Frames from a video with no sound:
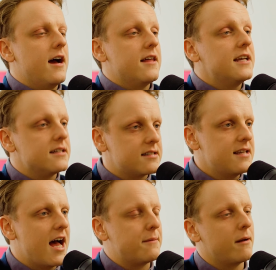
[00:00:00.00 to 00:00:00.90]
I think it's
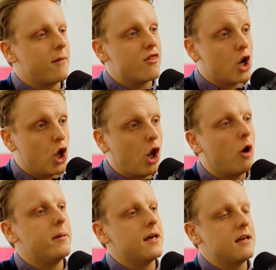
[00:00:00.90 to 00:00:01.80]
sad, but I'm like, the
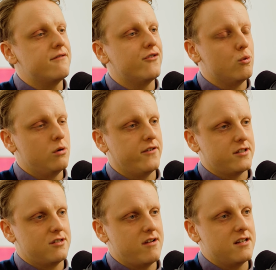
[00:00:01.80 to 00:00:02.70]
lobby for All of
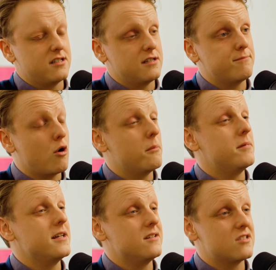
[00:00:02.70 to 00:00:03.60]
Us Strangers is probably